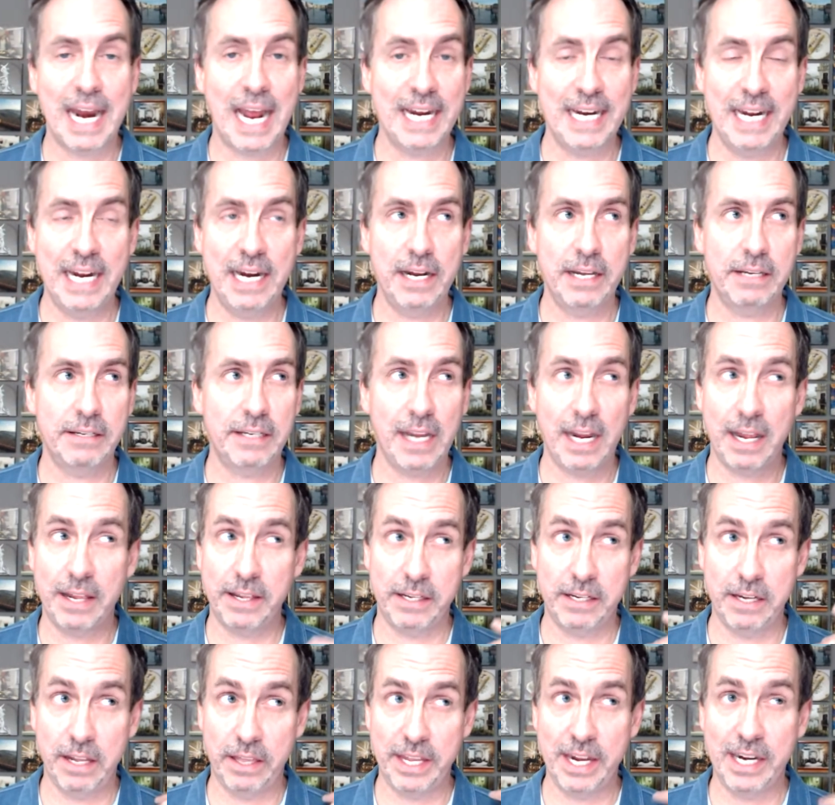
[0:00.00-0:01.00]
I needed
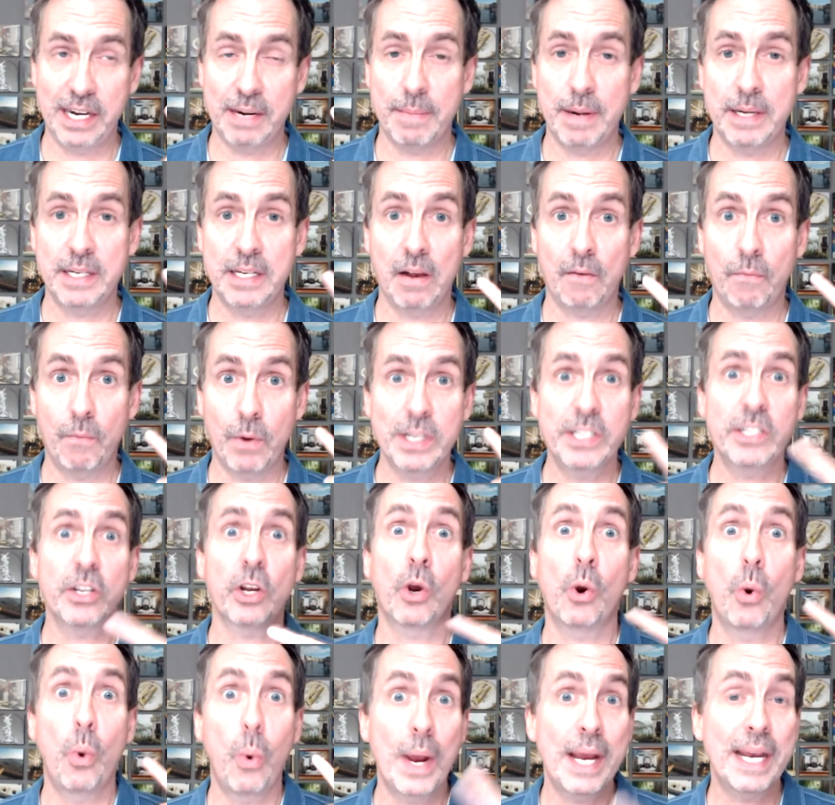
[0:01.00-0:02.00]
to think to myself, what's the
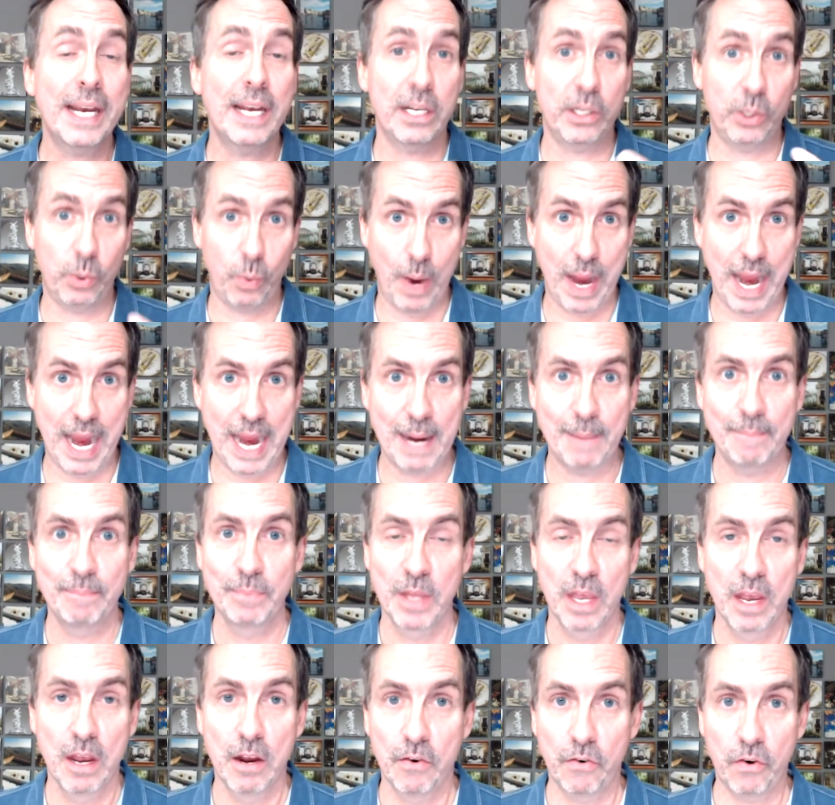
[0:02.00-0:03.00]
quickest way
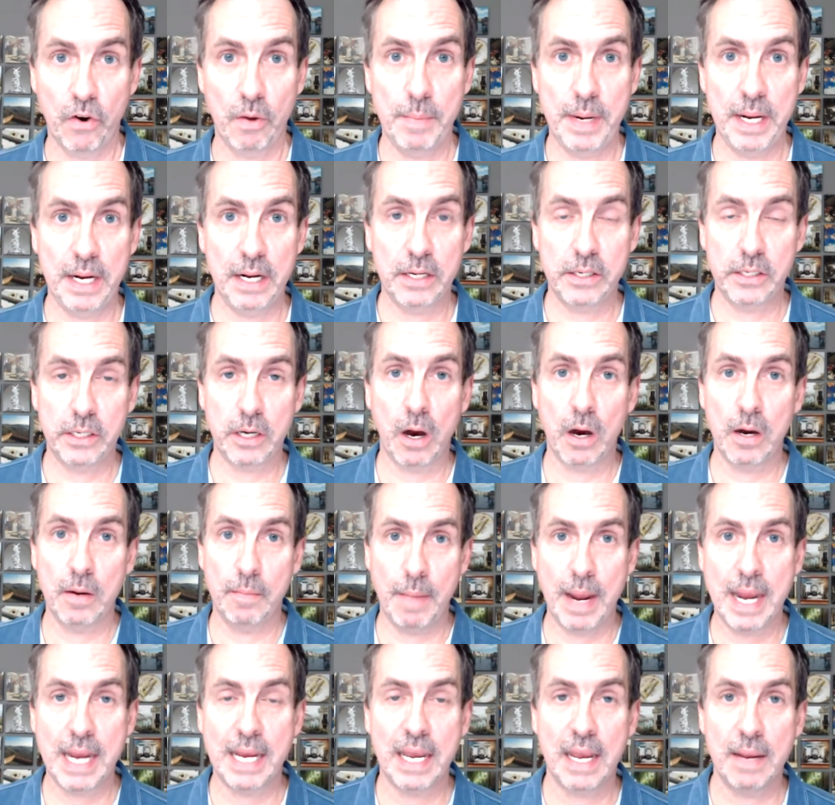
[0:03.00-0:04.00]
for me to
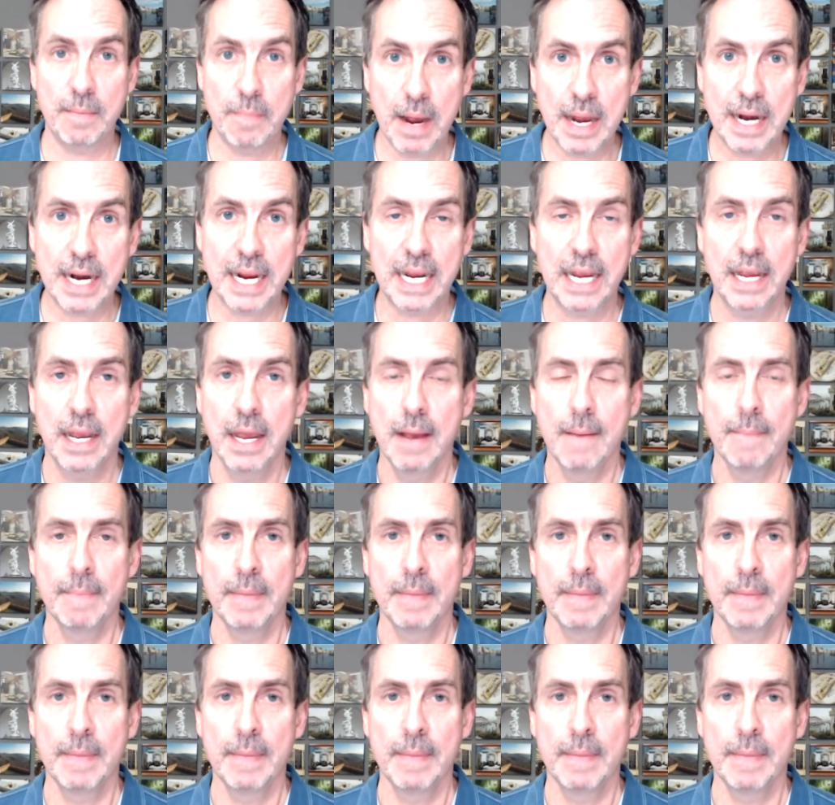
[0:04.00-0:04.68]
start making money?